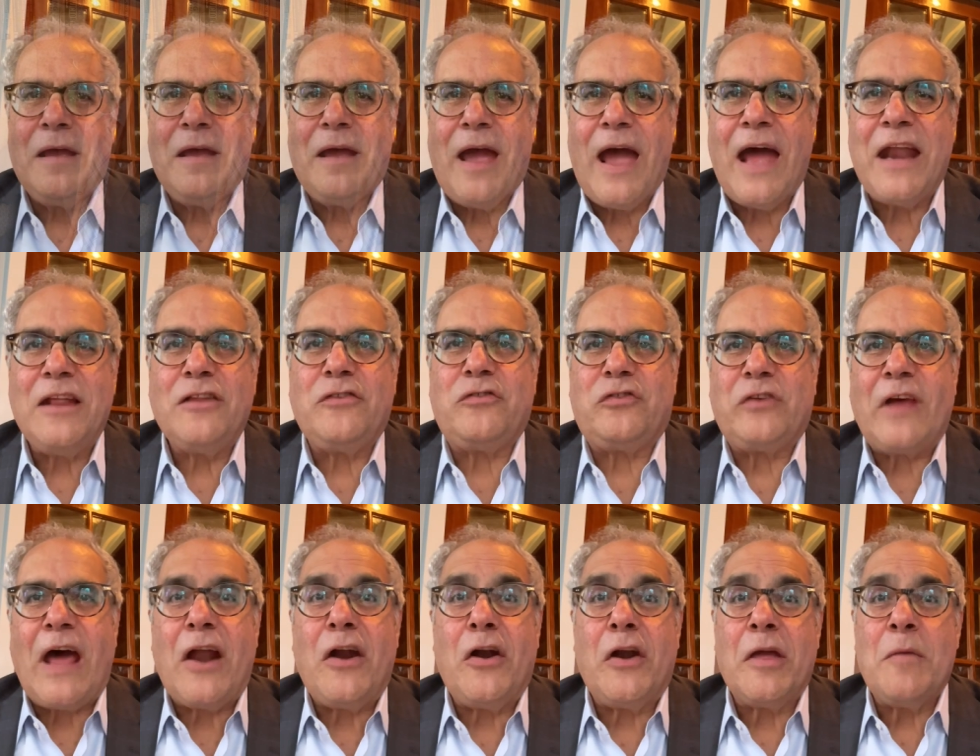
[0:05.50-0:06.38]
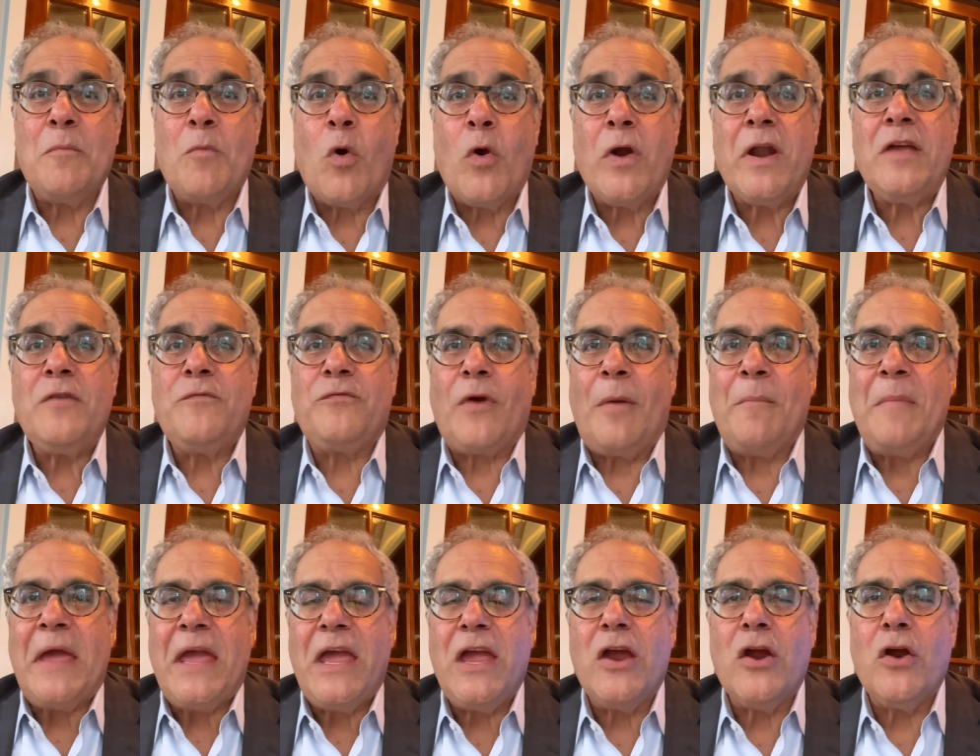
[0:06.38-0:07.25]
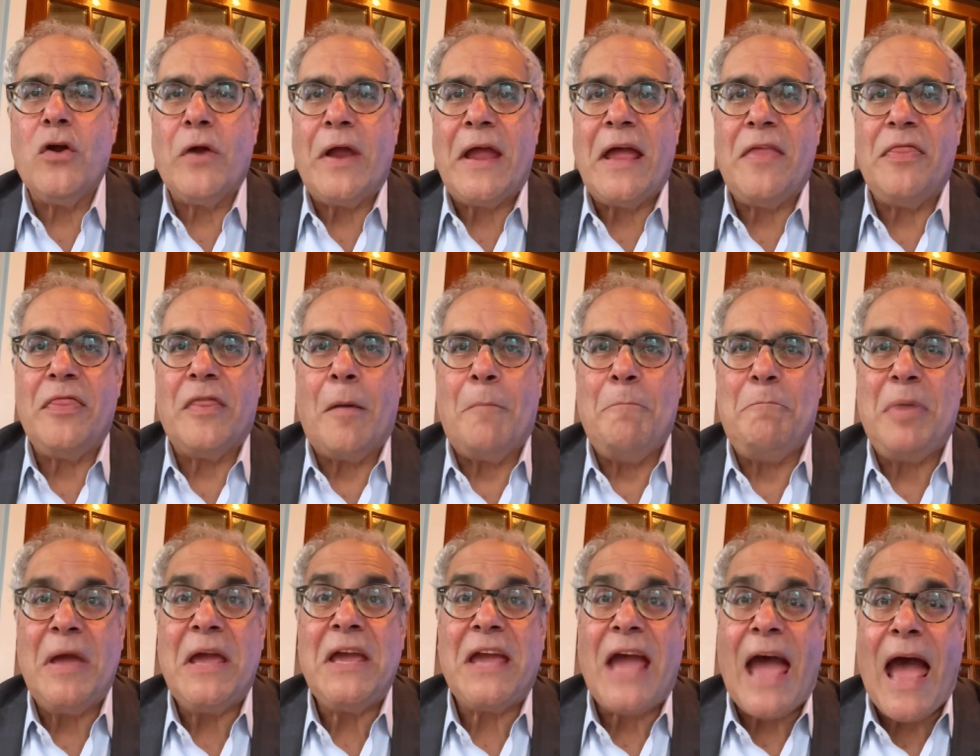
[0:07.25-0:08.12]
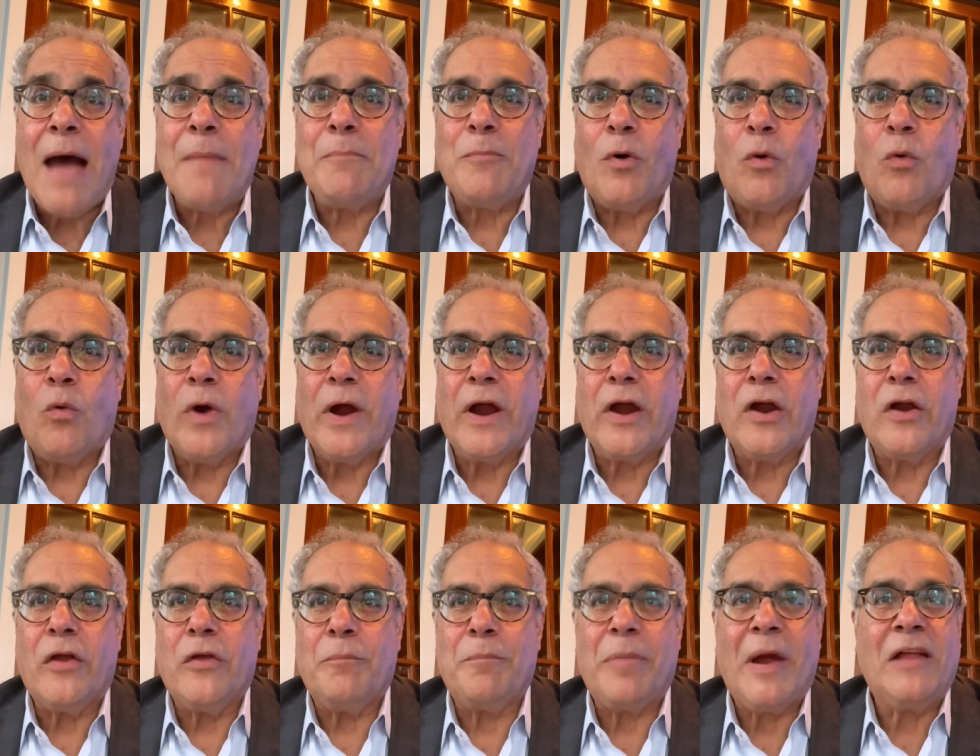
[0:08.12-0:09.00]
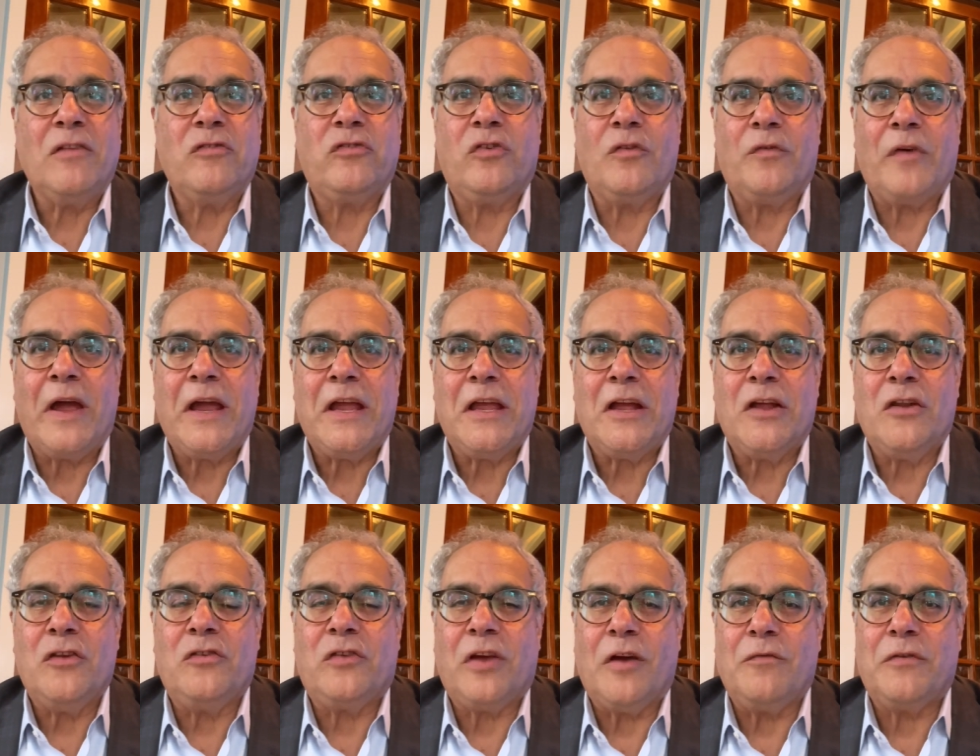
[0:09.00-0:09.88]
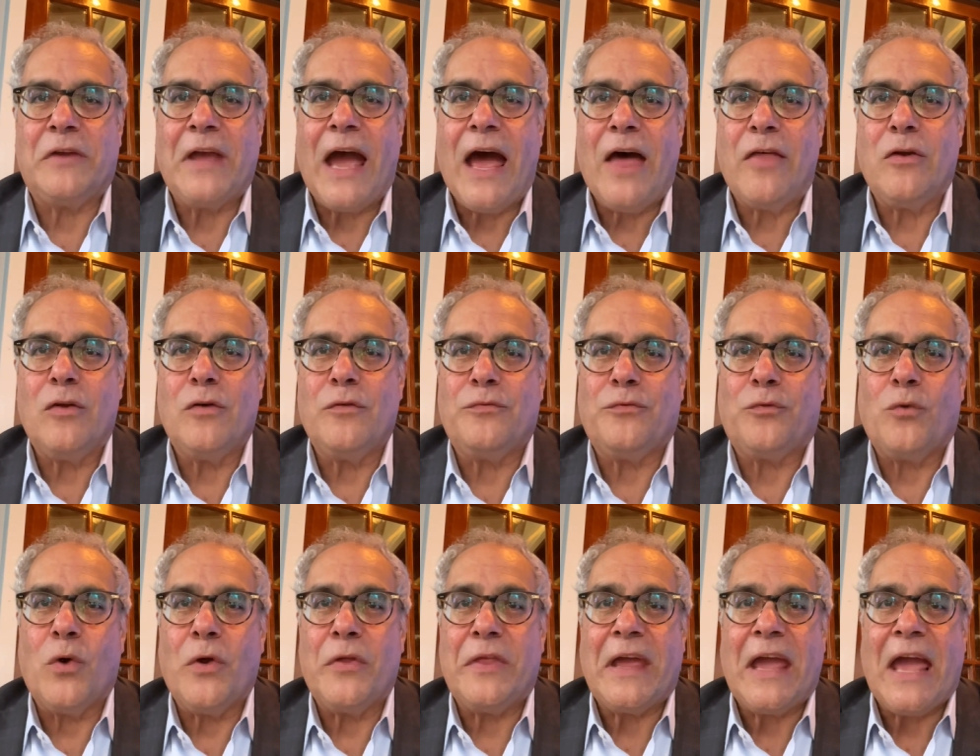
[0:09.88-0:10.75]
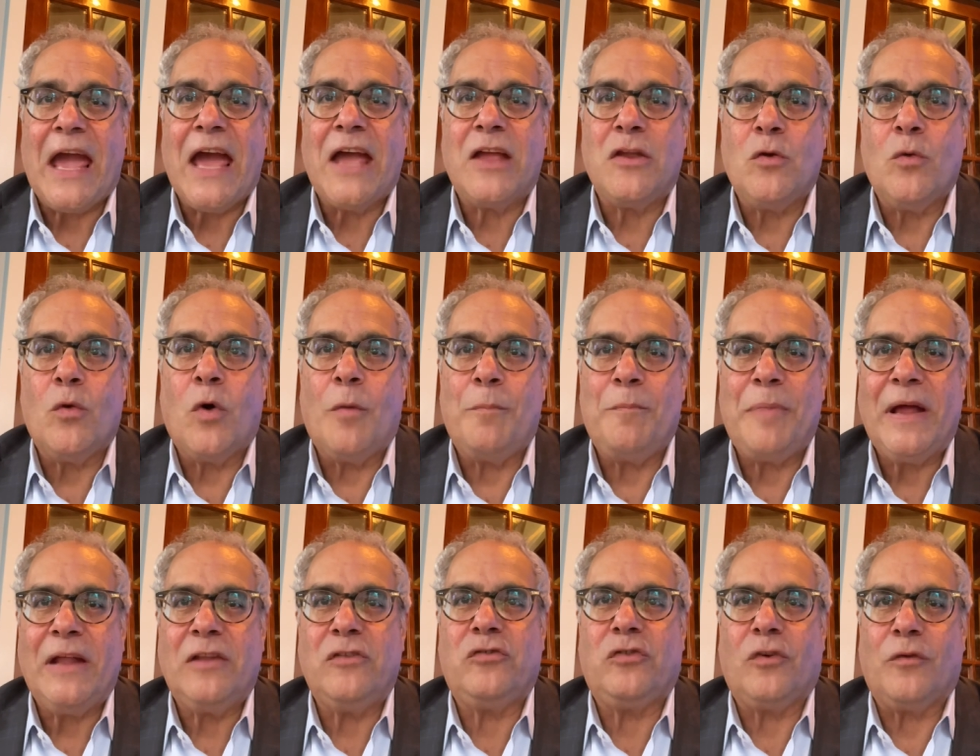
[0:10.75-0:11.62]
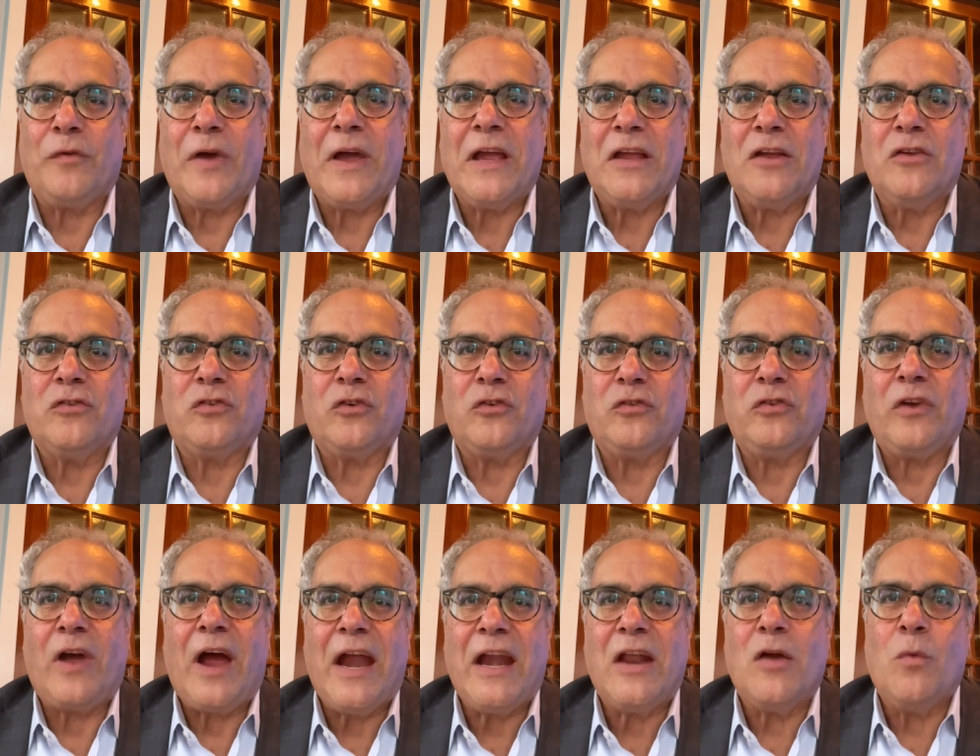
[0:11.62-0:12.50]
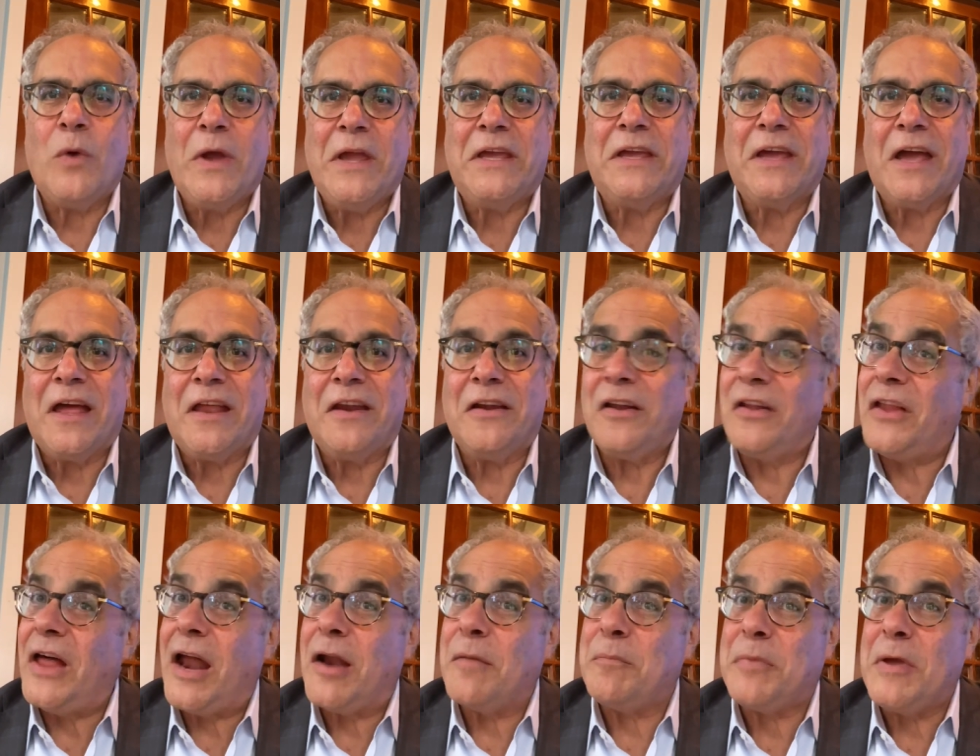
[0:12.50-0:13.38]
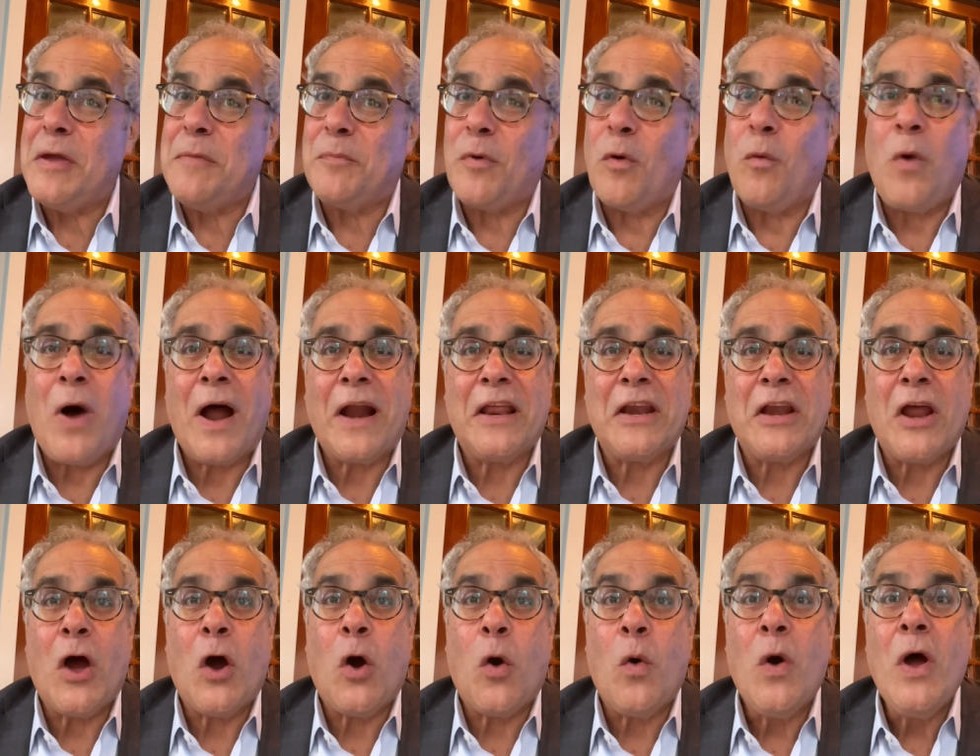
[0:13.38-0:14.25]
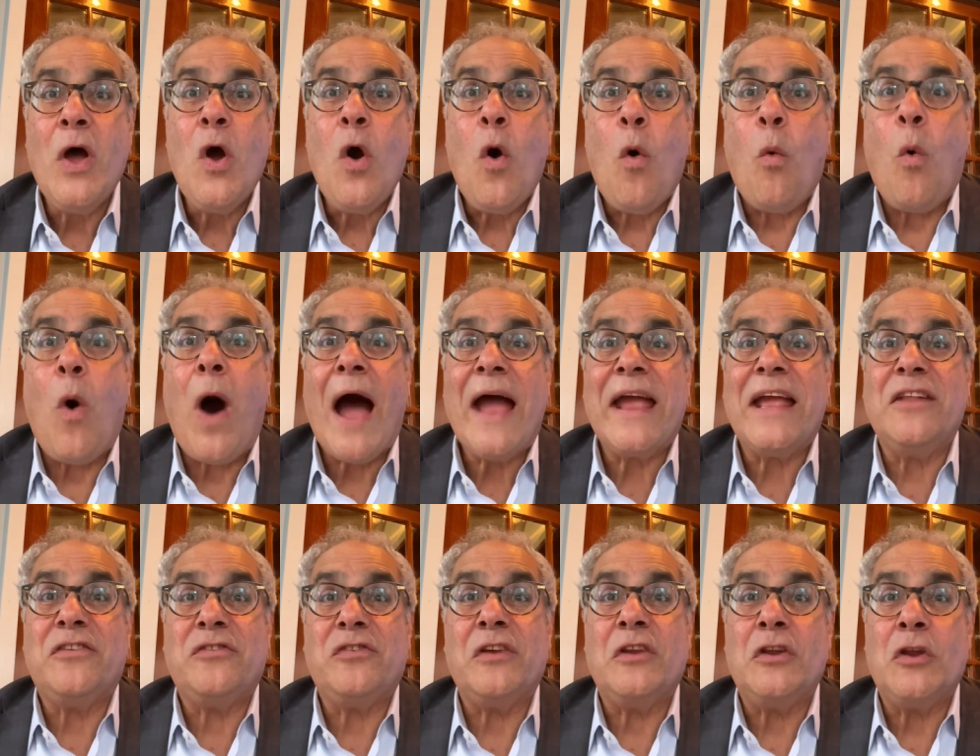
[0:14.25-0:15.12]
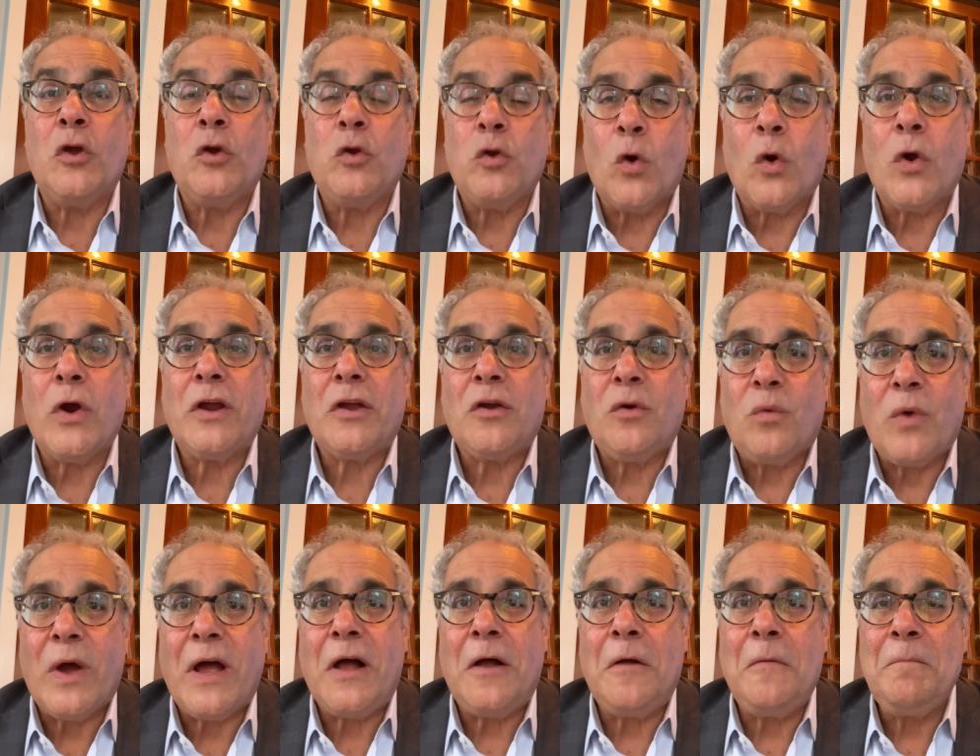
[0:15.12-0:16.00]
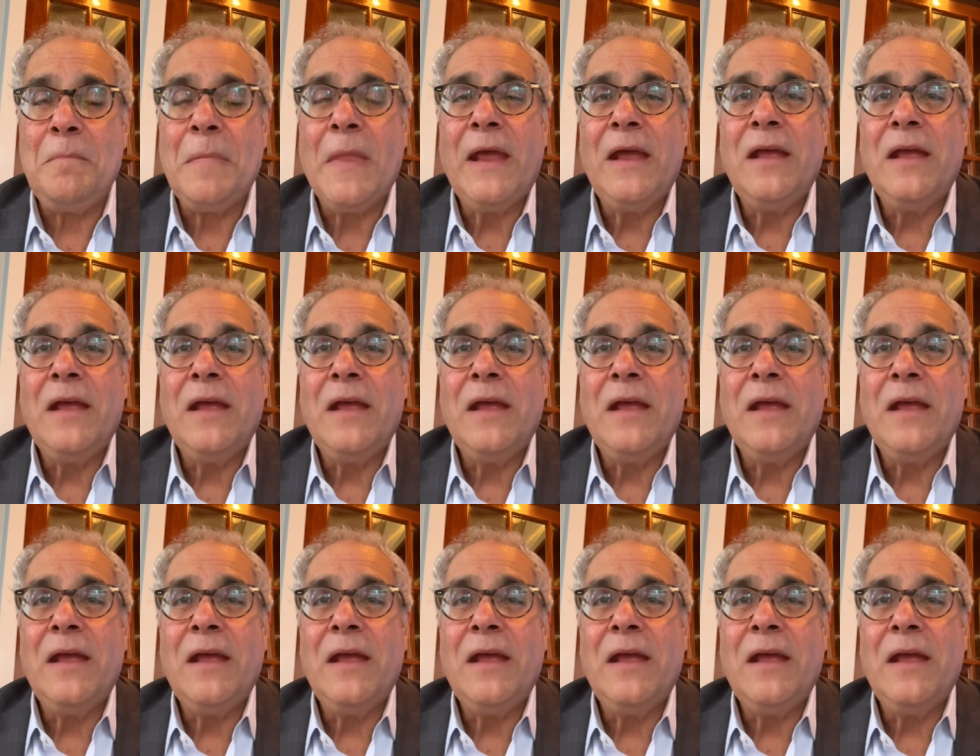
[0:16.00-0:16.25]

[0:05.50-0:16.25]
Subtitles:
And it's Saturday morning from here in the Big Apple, where Pennsylvanians have gathered for the annual Pennsylvania Society Weekend. A lot of people want to know why it's in New York. Well,